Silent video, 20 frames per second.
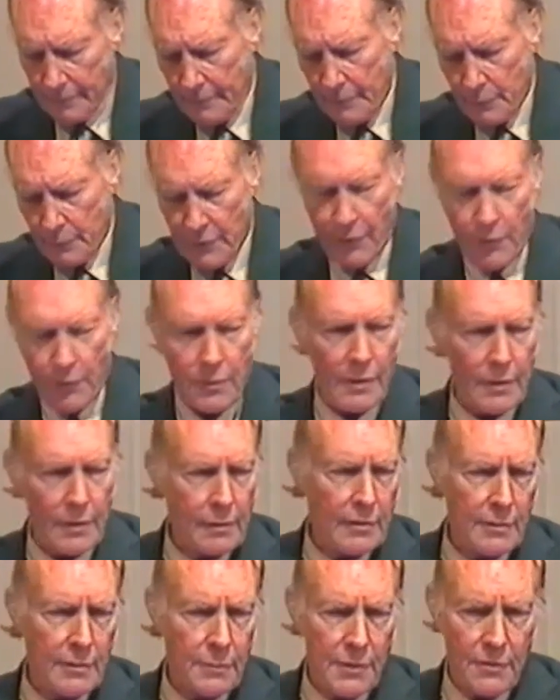We've
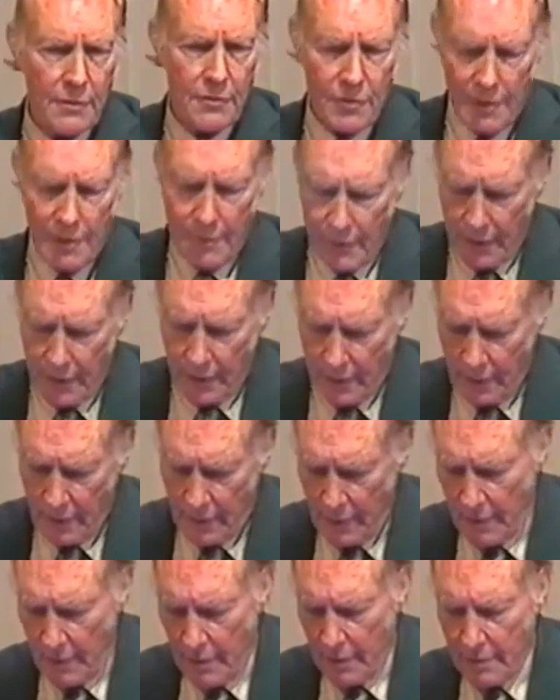quarreled with Germany,
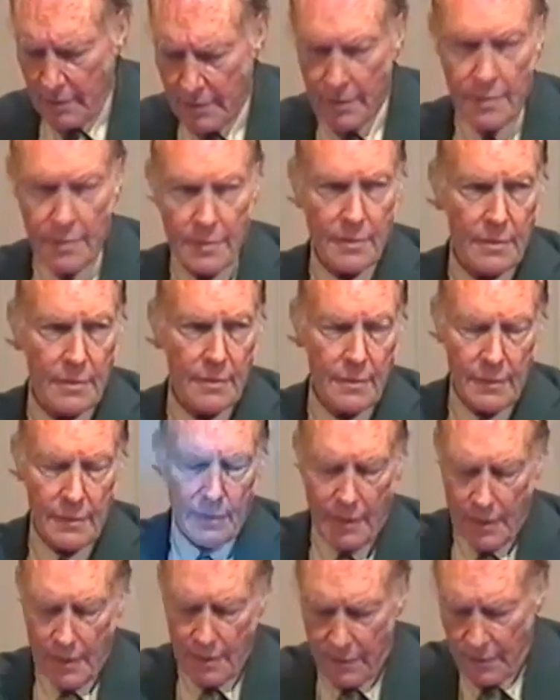
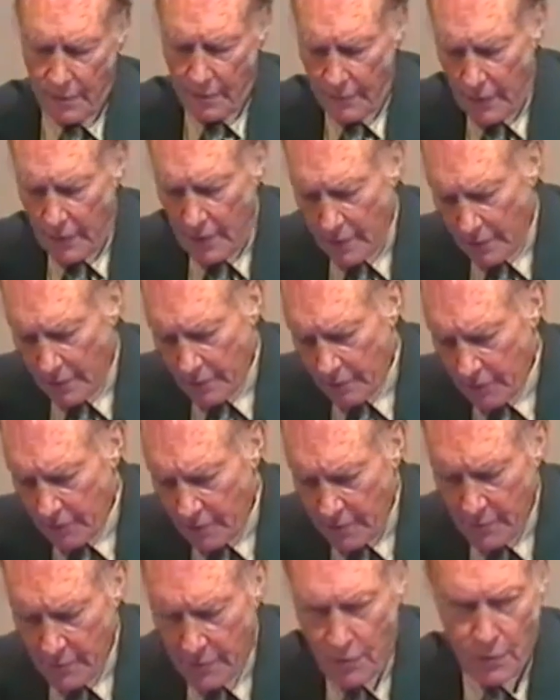distant cousins of ours, the
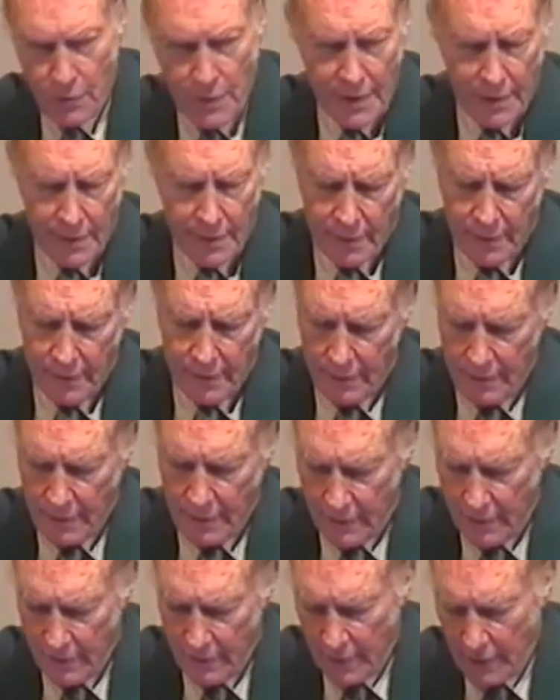Germans, twice this
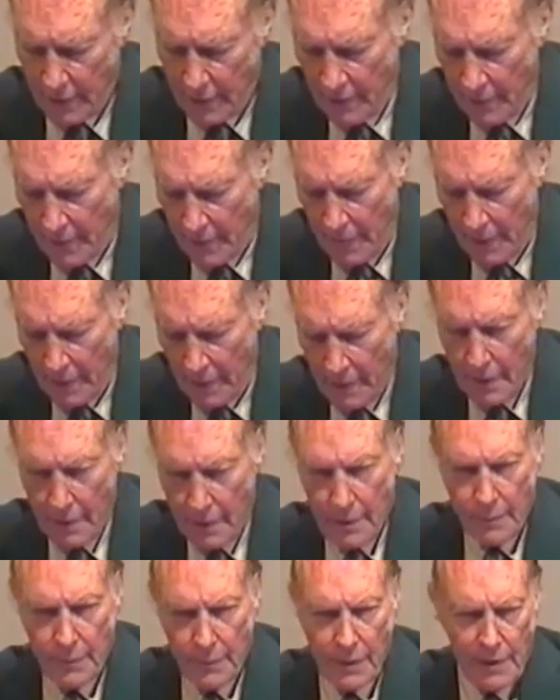century.
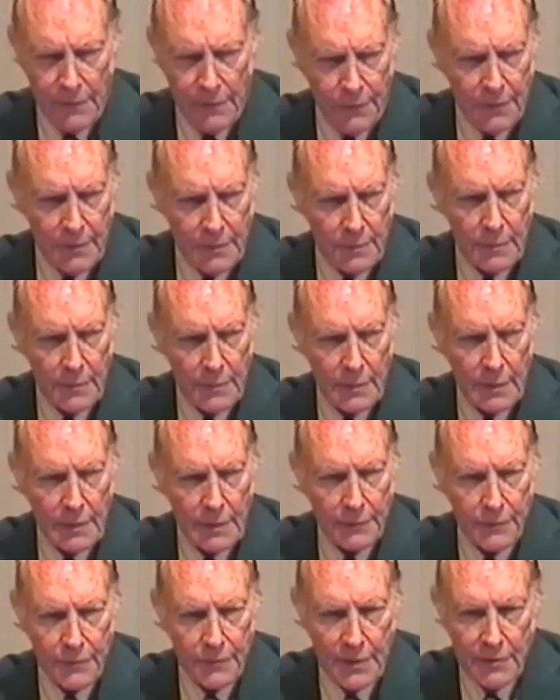We offer them
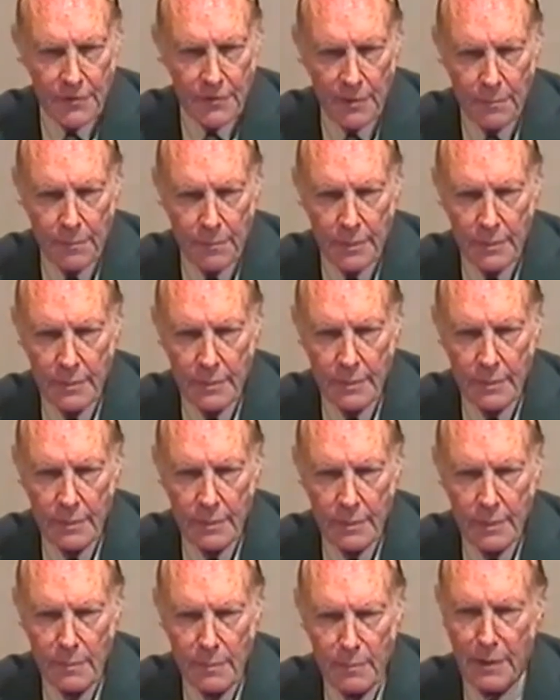our friendship,
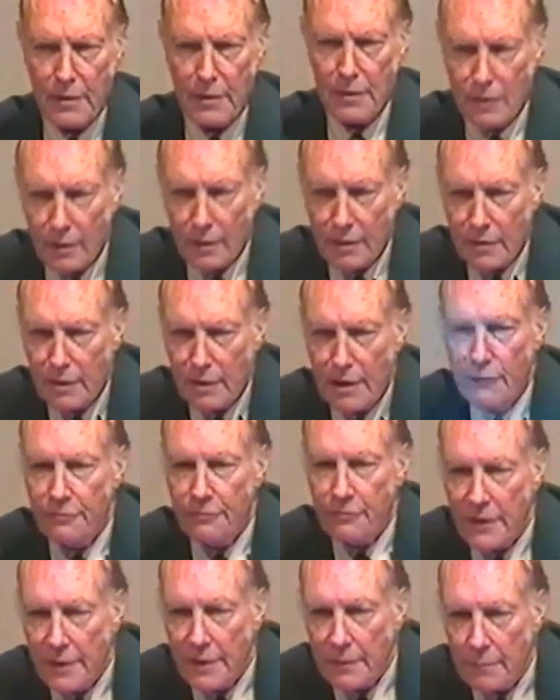but not our
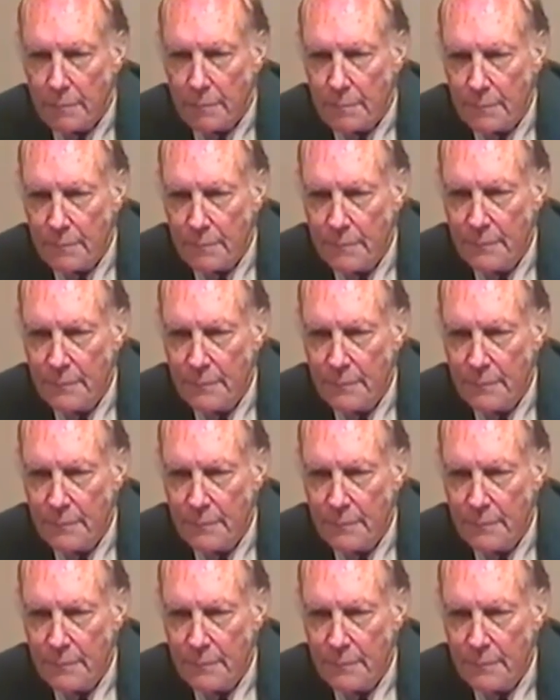freedom.